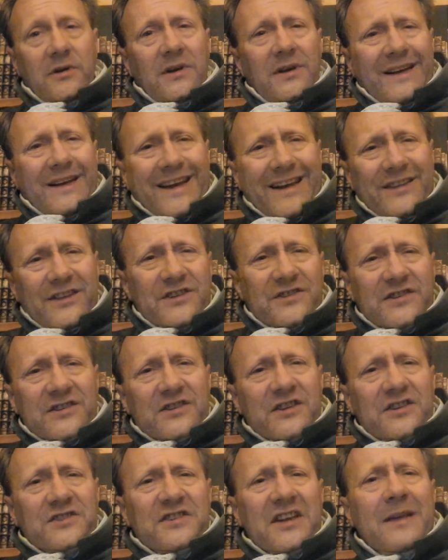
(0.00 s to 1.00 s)
And this is
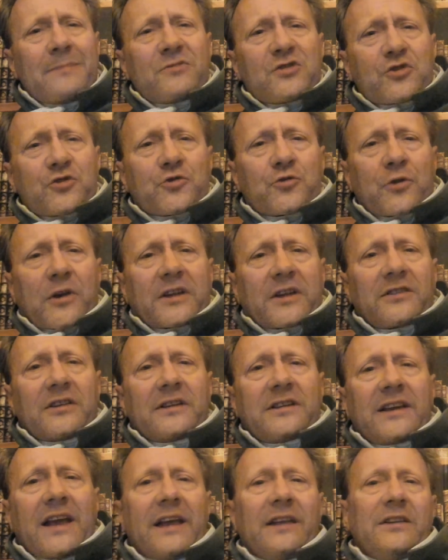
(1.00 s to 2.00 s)
the same trick
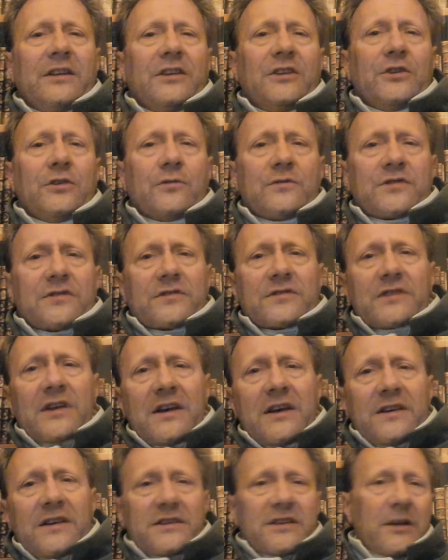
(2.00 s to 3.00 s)
that Kendi uses,
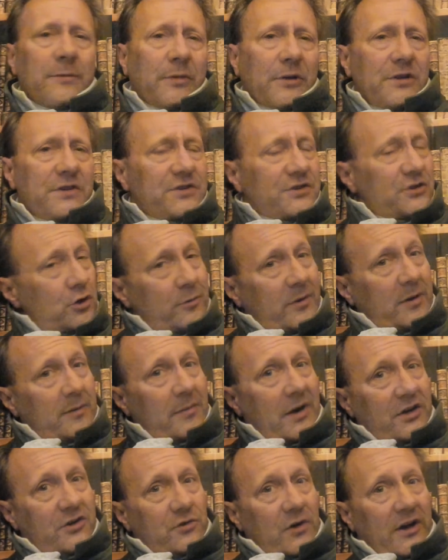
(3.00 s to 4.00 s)
simply assuming
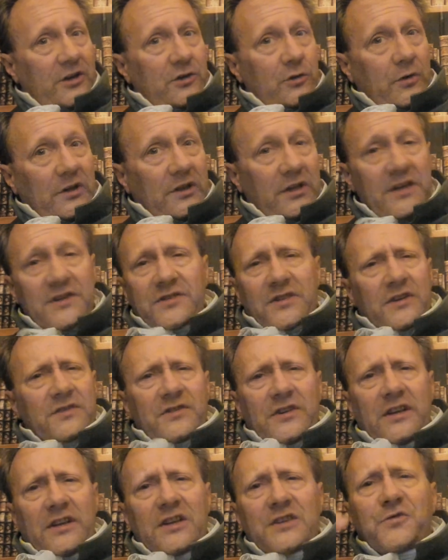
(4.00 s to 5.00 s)
by trying to enlist us
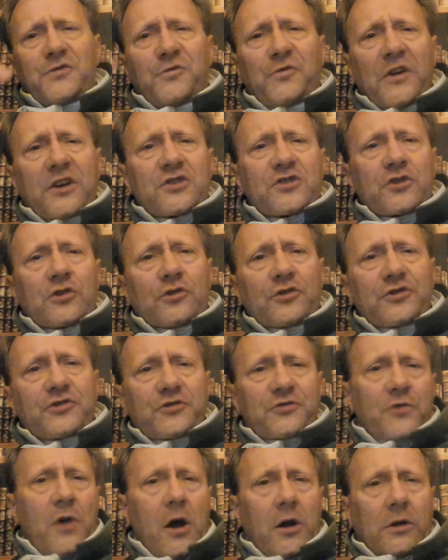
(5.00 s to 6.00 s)
in his fictional
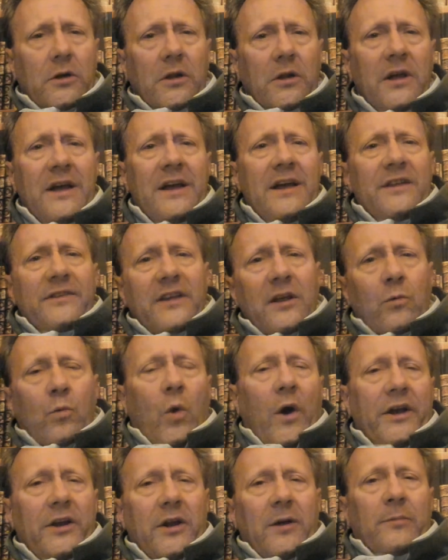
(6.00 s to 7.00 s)
struggle that
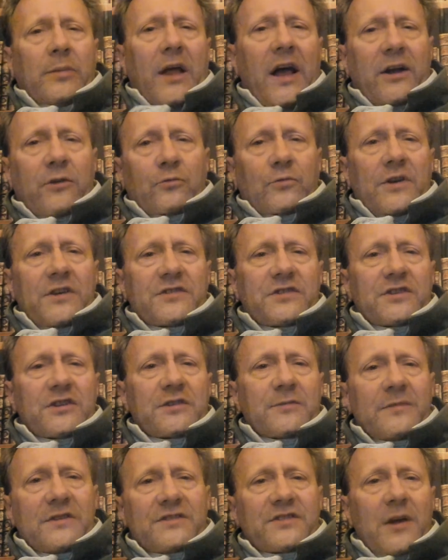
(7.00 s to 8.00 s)
white-on-black
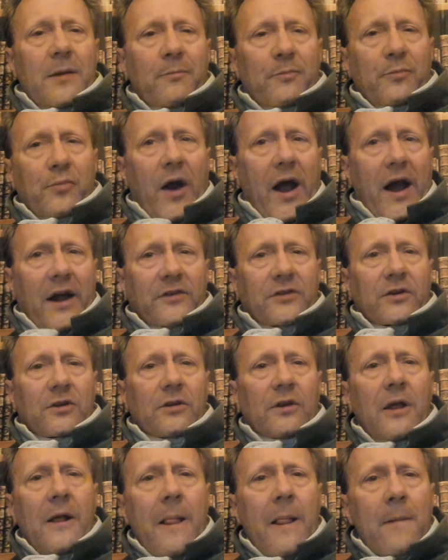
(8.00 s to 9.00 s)
racism is some
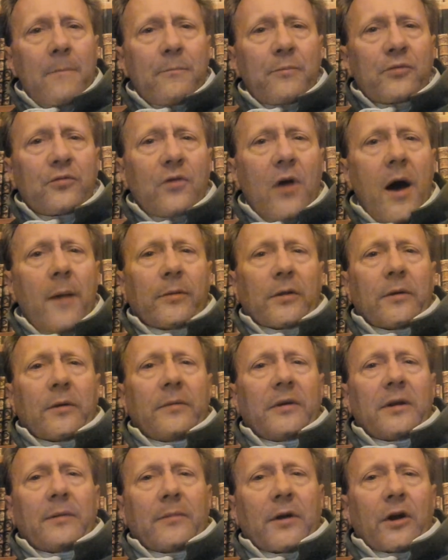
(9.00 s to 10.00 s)
practical problem
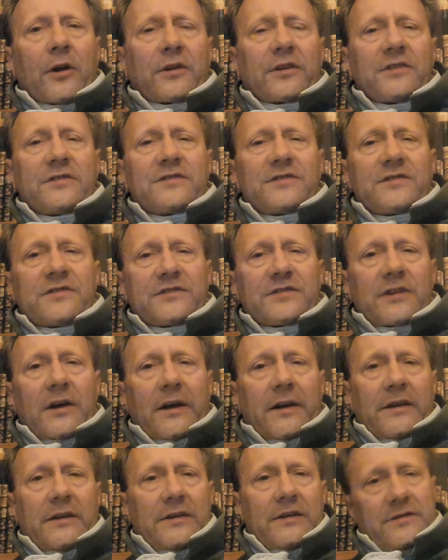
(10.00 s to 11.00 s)
in American
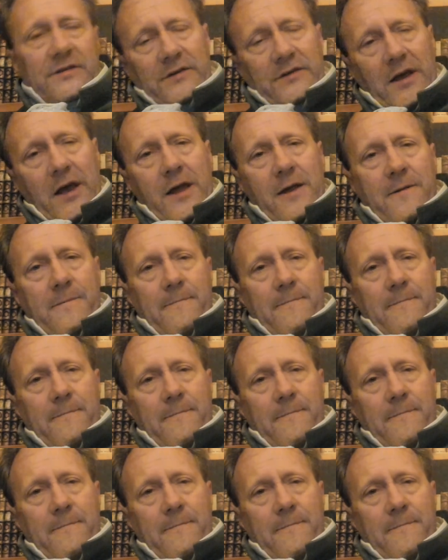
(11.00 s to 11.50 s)
society today.